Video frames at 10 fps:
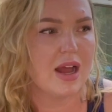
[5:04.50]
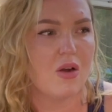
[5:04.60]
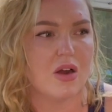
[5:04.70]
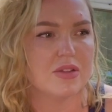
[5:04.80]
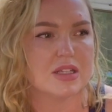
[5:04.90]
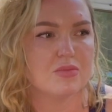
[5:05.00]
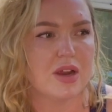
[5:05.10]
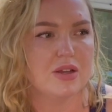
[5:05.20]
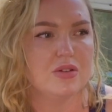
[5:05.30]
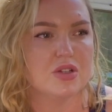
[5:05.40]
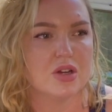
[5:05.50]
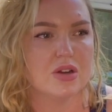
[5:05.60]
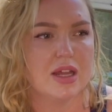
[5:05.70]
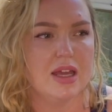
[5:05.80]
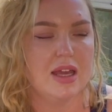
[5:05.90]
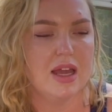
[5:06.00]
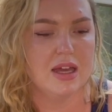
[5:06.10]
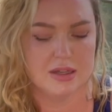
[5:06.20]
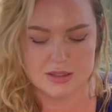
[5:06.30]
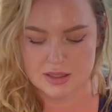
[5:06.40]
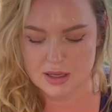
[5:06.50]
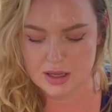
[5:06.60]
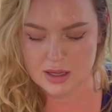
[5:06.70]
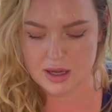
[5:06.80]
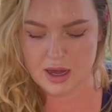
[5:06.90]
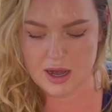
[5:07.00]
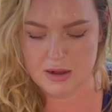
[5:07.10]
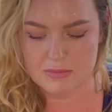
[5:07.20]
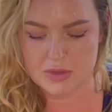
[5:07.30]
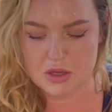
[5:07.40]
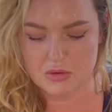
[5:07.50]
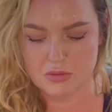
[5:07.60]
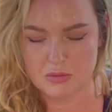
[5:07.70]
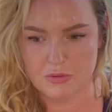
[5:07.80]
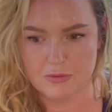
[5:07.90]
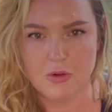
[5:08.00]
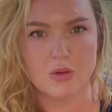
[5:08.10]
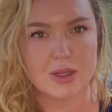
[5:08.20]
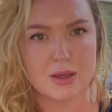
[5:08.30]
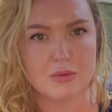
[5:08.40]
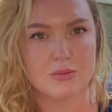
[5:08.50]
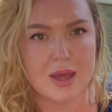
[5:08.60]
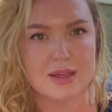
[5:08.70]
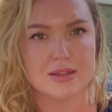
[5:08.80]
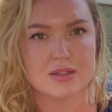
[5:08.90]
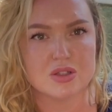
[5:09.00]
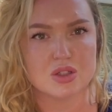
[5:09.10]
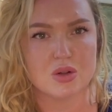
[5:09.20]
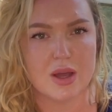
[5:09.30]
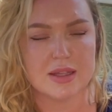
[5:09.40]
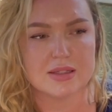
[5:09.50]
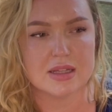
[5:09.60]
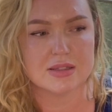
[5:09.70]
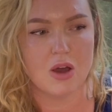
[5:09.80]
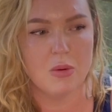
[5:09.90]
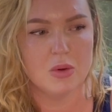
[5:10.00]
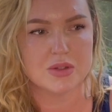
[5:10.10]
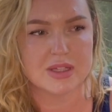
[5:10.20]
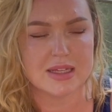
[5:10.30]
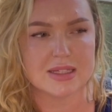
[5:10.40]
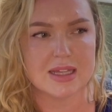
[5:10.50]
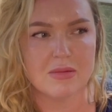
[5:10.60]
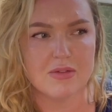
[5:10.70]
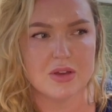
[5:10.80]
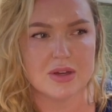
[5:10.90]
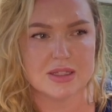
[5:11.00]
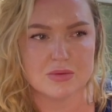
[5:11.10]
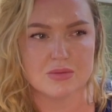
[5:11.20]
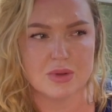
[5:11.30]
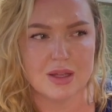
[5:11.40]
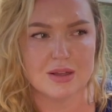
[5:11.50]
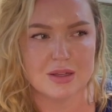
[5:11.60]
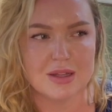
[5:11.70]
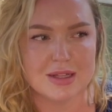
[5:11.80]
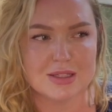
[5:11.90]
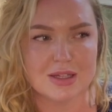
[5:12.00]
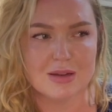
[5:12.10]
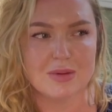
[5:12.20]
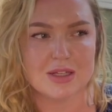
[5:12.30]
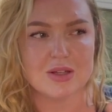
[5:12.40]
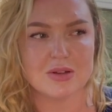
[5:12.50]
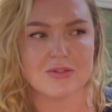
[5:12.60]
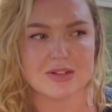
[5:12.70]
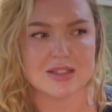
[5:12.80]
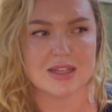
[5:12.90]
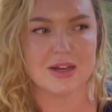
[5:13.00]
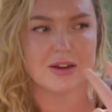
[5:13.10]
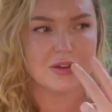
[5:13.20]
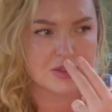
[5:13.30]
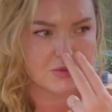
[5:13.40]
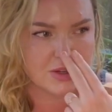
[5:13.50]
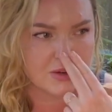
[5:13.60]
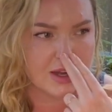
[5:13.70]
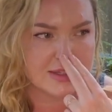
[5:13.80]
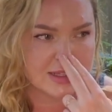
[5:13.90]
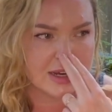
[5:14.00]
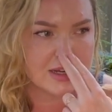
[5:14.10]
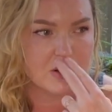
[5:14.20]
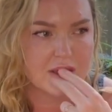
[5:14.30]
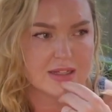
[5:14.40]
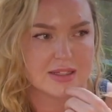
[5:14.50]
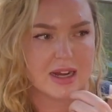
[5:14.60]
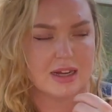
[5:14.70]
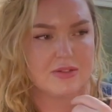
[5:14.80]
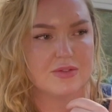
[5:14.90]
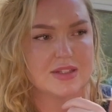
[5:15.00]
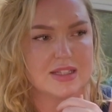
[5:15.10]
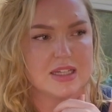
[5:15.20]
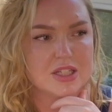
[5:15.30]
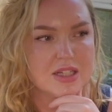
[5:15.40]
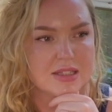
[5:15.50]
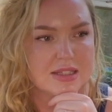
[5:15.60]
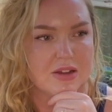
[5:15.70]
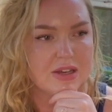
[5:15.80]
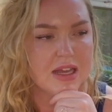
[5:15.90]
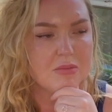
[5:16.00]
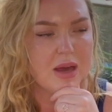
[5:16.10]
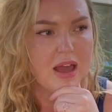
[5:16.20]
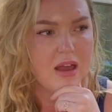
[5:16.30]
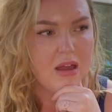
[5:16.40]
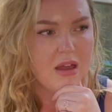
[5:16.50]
out on this brand new journey and you fully make this choice. It's almost like some of you, it's going to be two different scenarios for you guys. And I know that's kind of facetious sounding, but